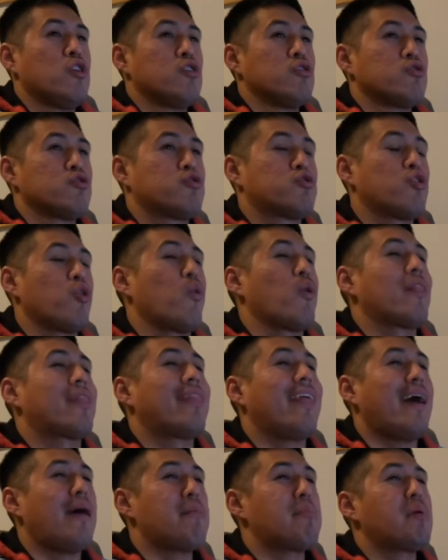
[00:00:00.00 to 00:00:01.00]
So with
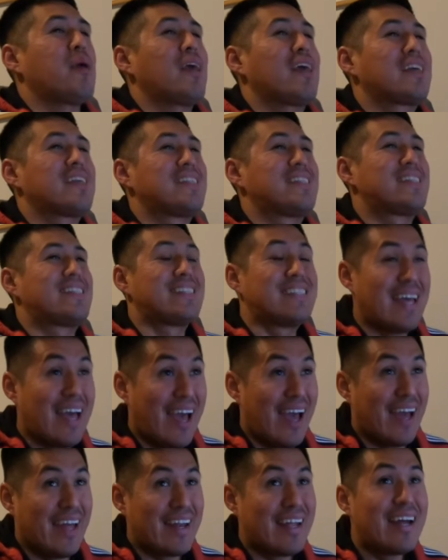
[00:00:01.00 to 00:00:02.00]
that being
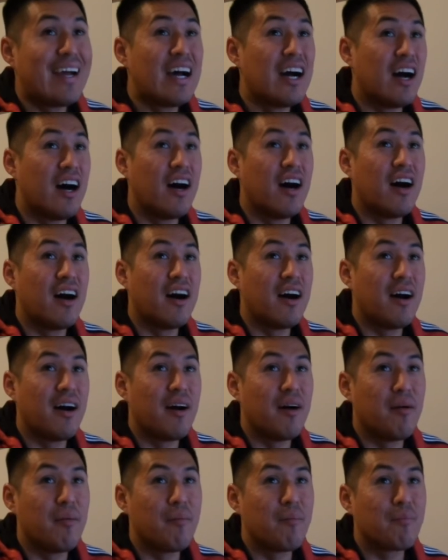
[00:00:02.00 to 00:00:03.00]
said,
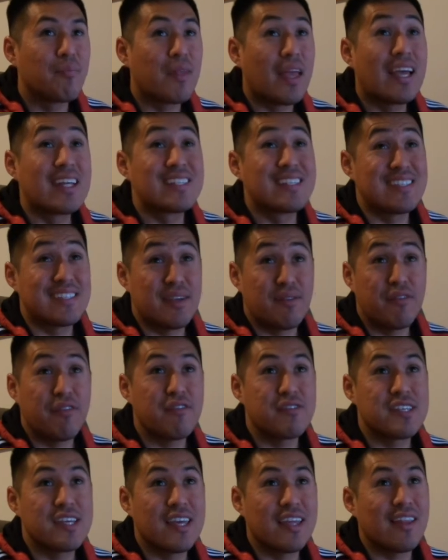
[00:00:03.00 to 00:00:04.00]
it's December
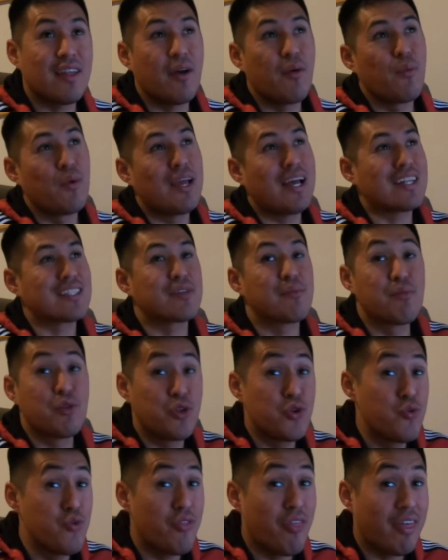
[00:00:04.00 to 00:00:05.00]
15th. We got some
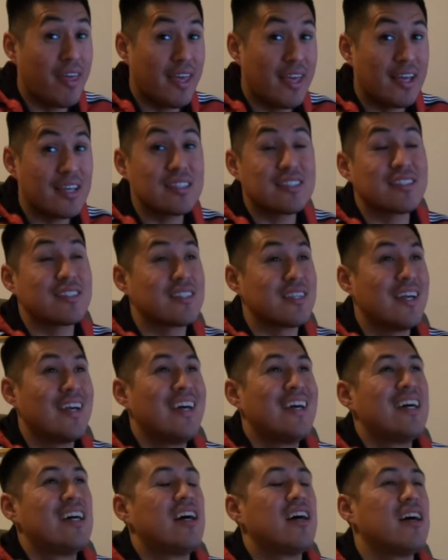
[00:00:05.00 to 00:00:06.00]
new things
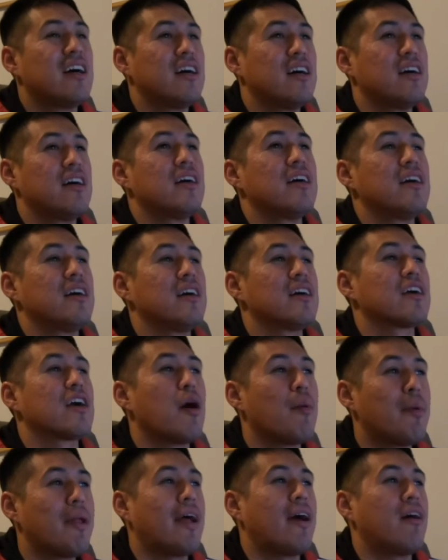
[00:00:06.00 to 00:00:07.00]

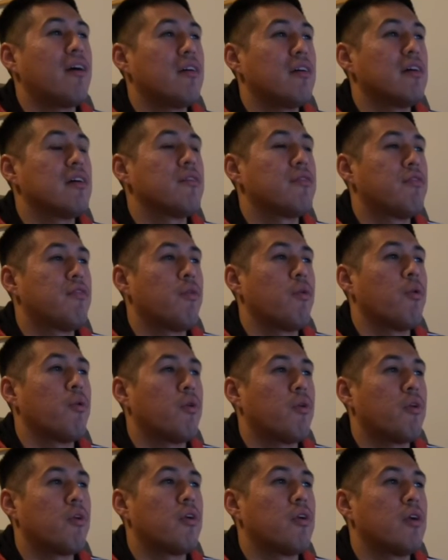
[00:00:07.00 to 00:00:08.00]
coming out
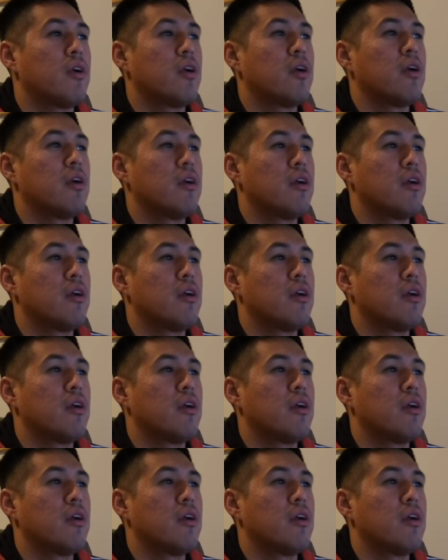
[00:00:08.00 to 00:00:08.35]
for